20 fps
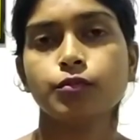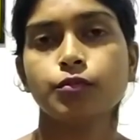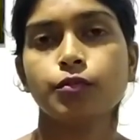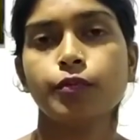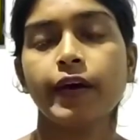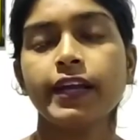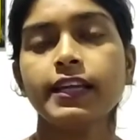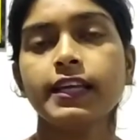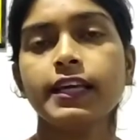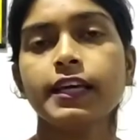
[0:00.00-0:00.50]

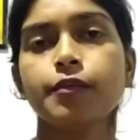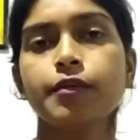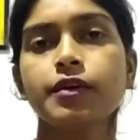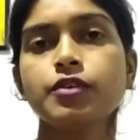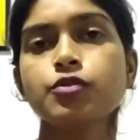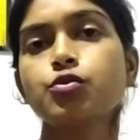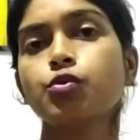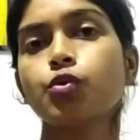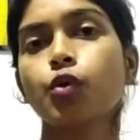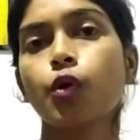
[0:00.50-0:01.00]
when he
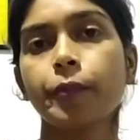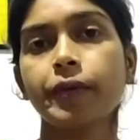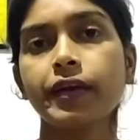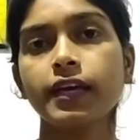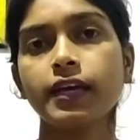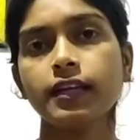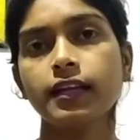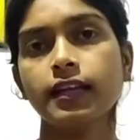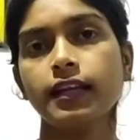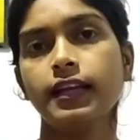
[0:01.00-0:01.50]
was
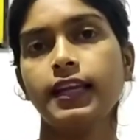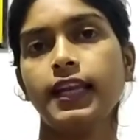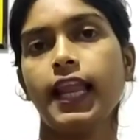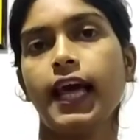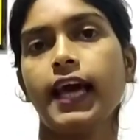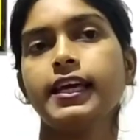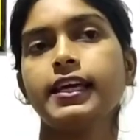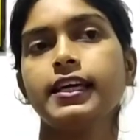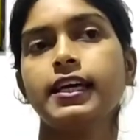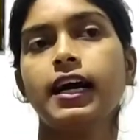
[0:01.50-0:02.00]
roaming
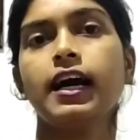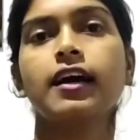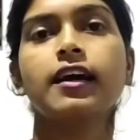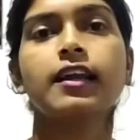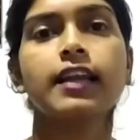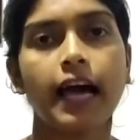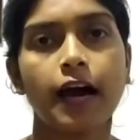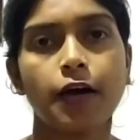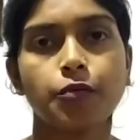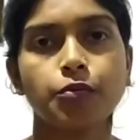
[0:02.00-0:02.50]
like a
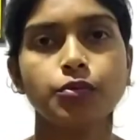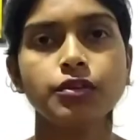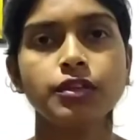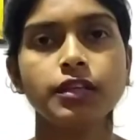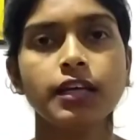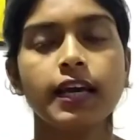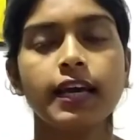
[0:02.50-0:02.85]
cloud,